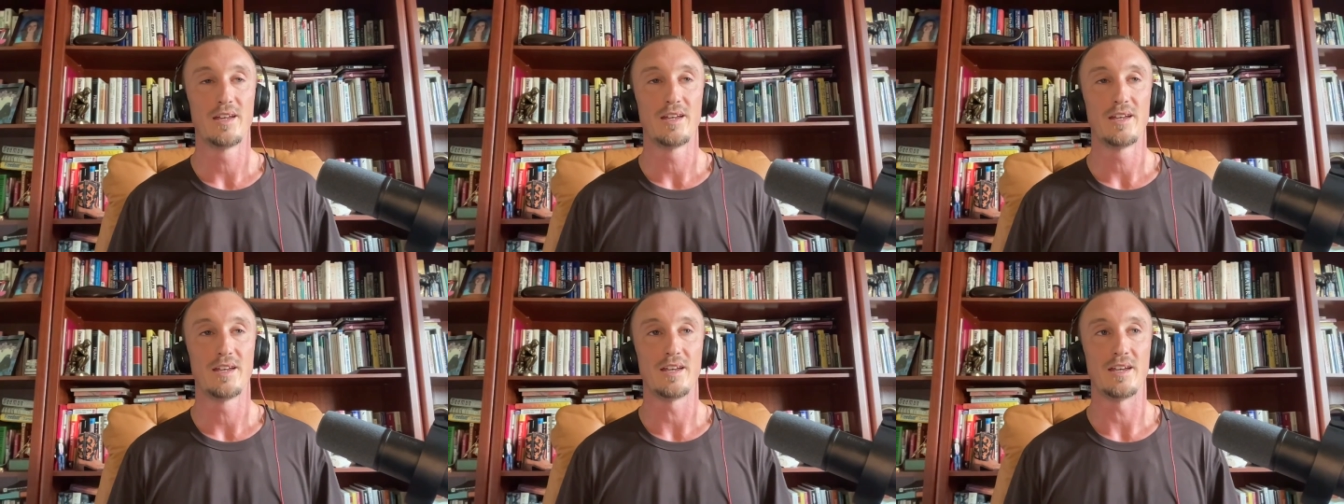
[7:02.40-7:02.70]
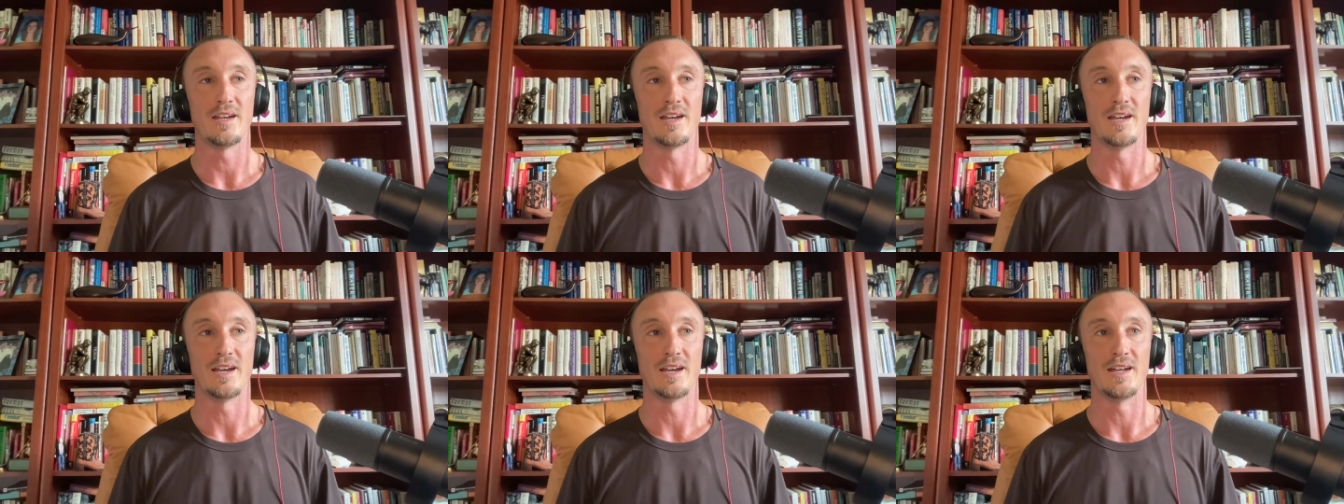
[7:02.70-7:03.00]

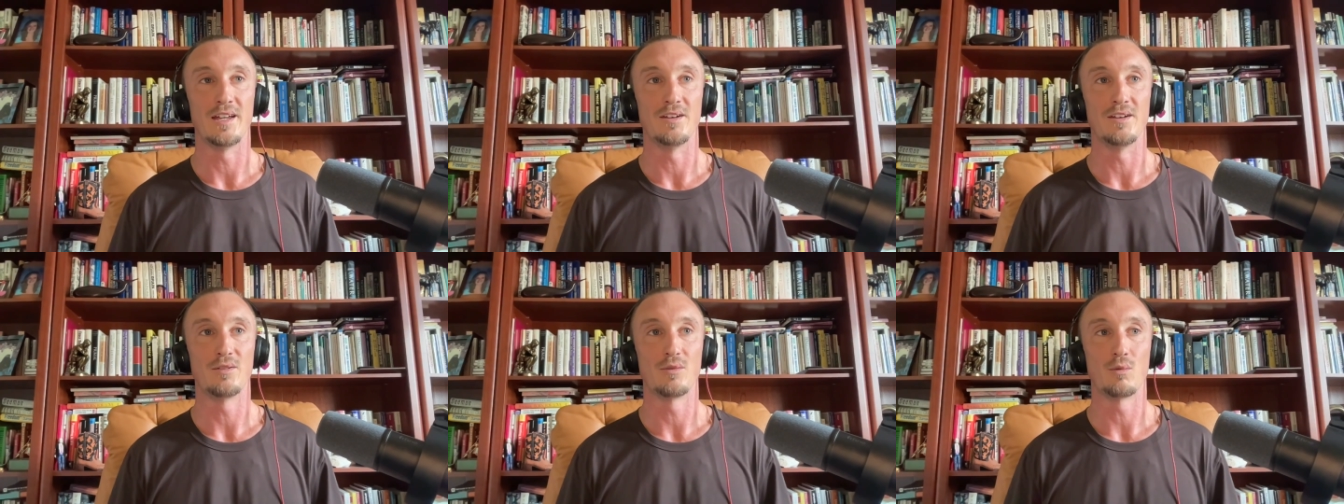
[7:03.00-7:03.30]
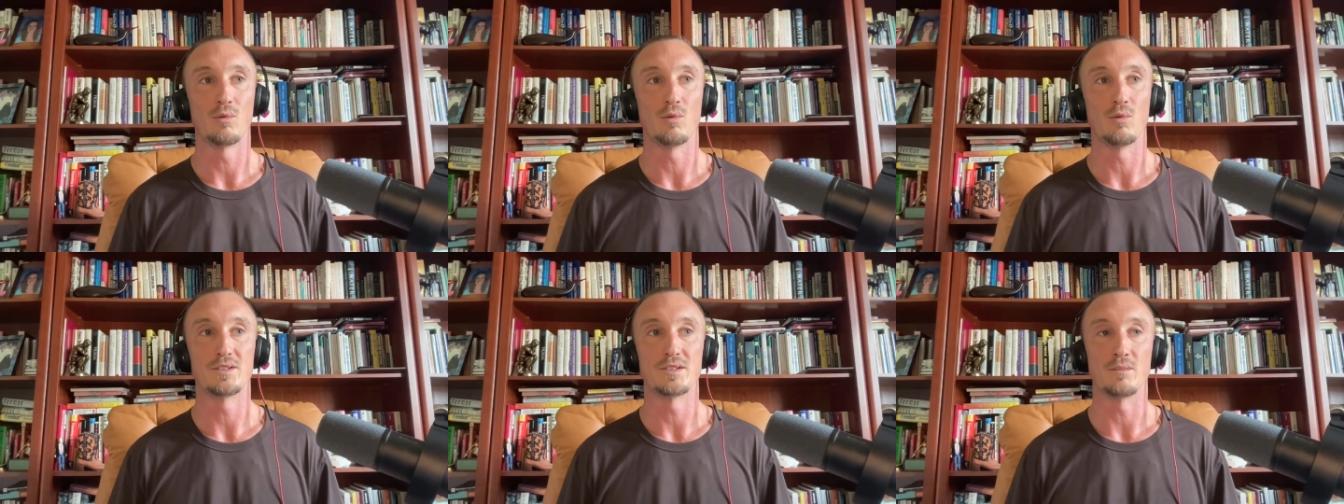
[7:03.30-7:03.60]
And
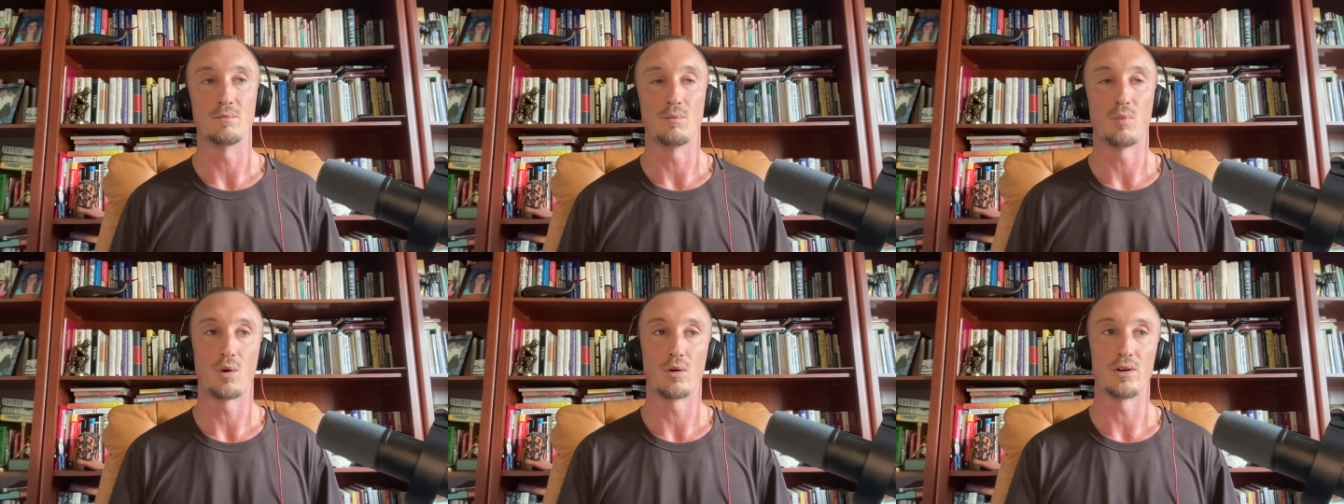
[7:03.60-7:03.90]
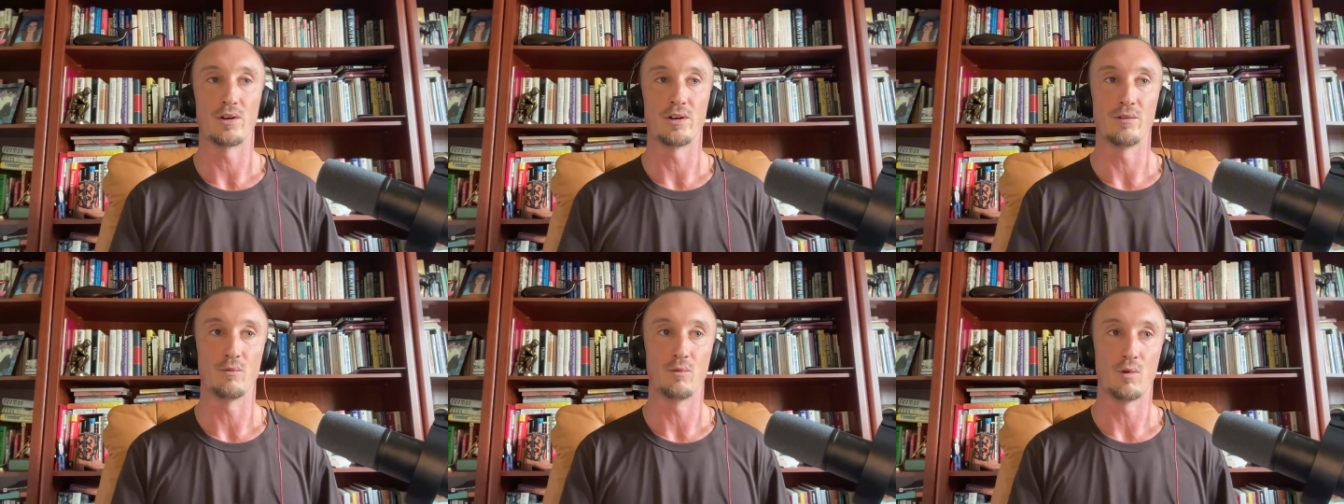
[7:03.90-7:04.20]
what's
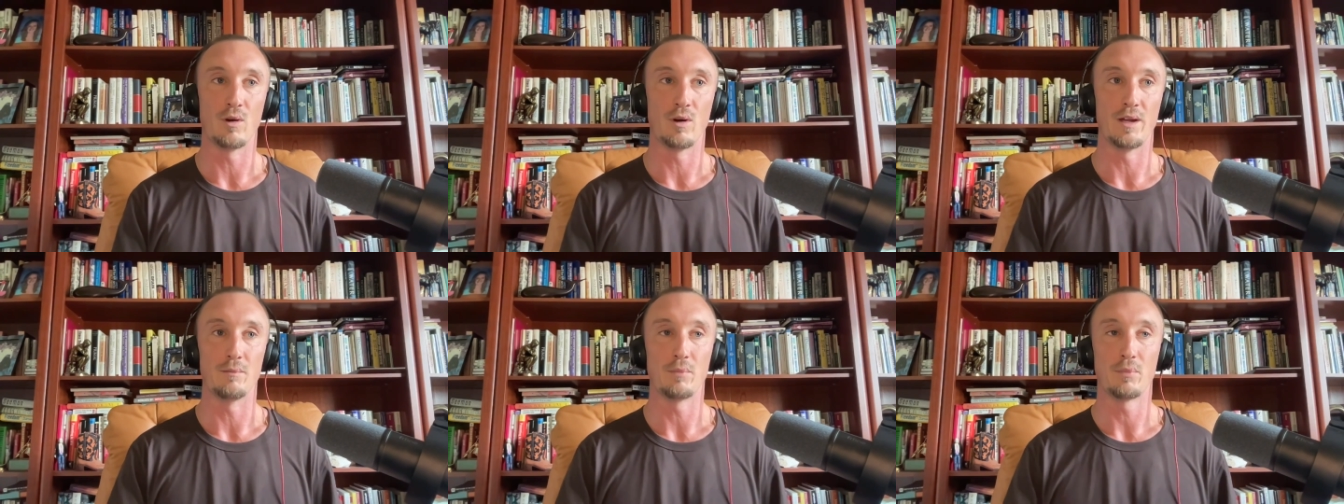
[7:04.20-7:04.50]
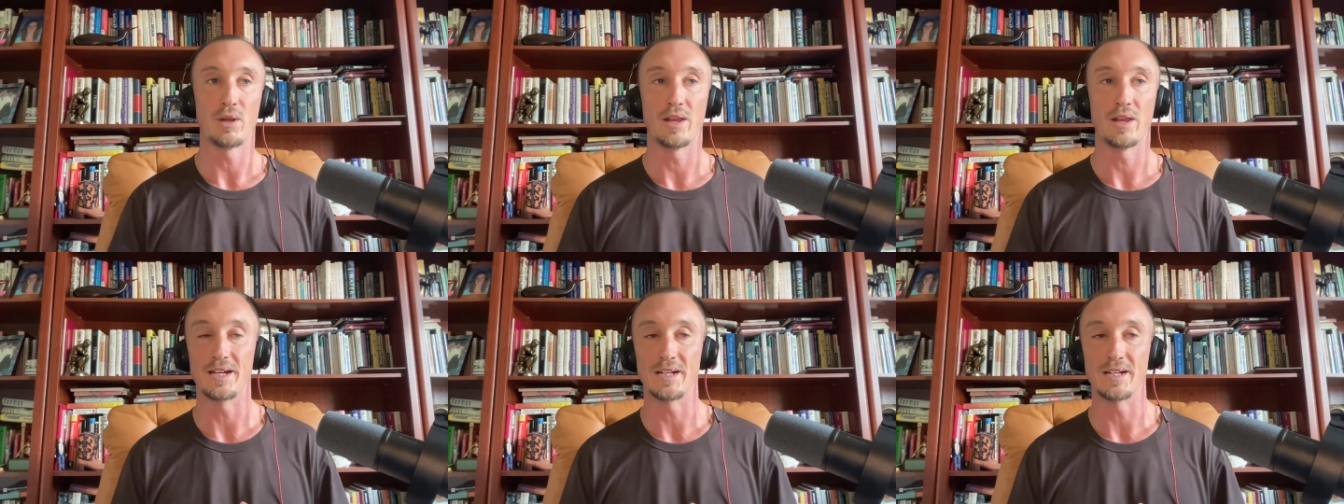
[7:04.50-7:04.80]
important when
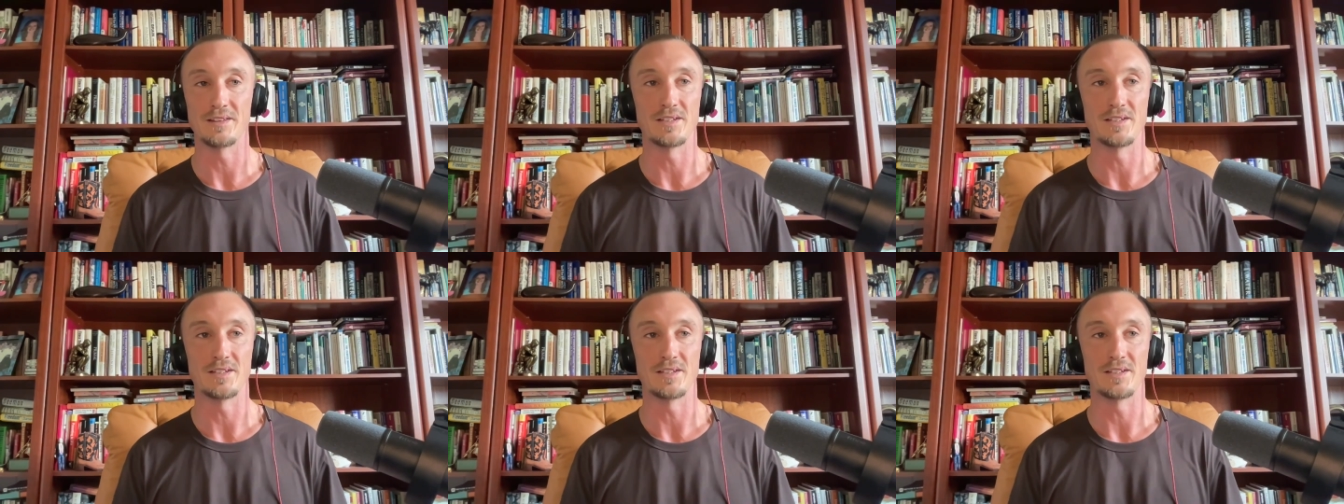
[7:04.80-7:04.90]
playing